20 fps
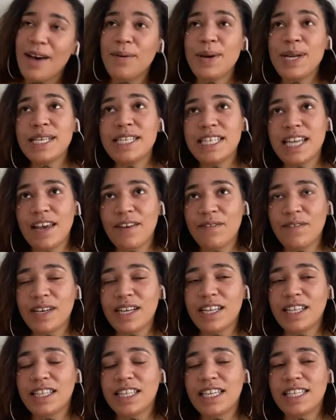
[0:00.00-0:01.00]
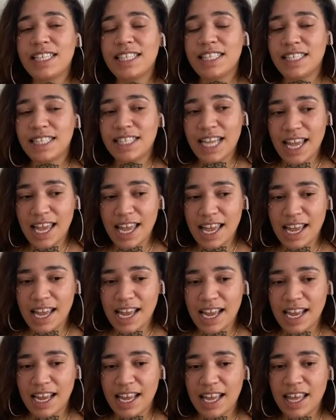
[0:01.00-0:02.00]
would definitely
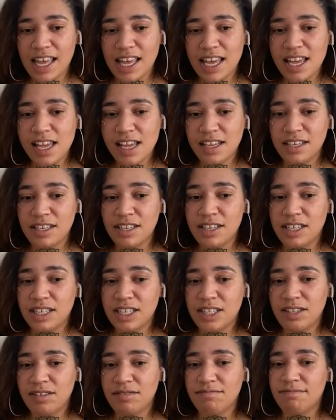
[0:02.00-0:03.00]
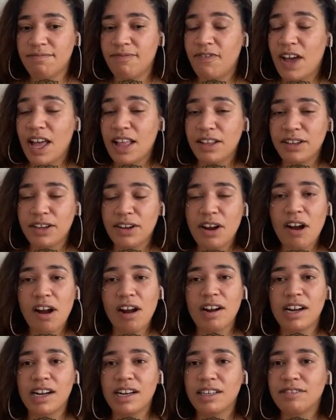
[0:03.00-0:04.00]
say just follow your
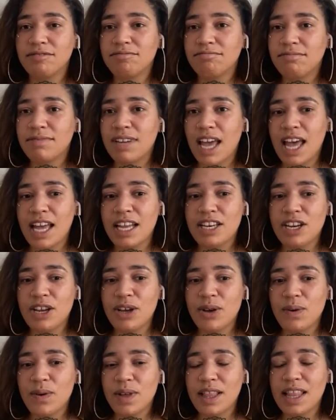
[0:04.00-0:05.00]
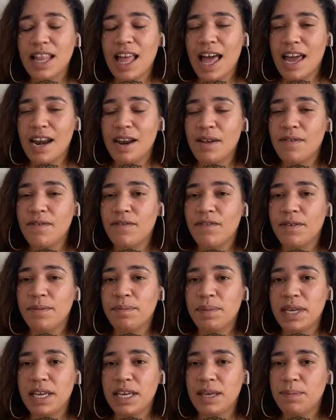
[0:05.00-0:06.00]
heart. I know a lot of
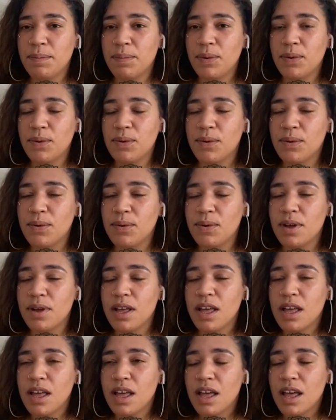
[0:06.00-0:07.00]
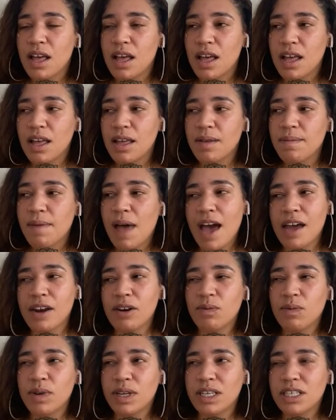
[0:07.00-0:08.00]
people um, I
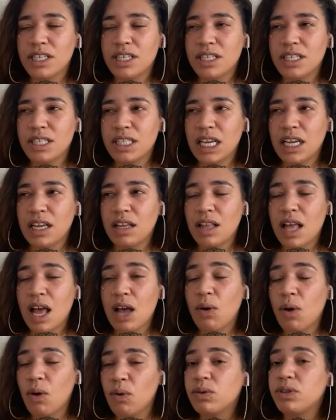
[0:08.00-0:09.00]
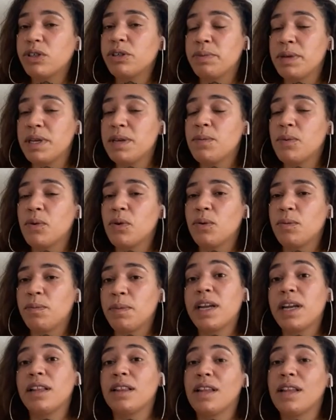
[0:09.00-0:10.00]
don't want to just single out older people,
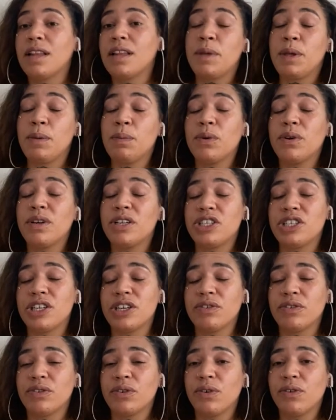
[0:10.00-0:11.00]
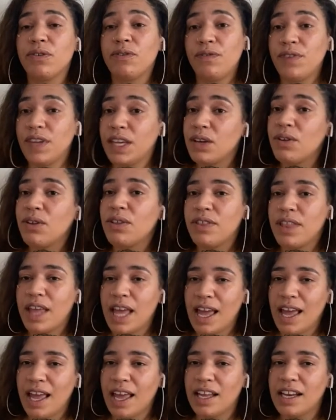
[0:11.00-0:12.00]
but a lot of people in general feel
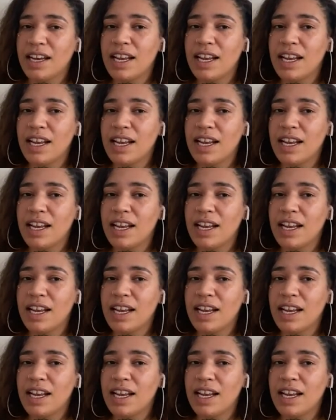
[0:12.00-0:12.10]
that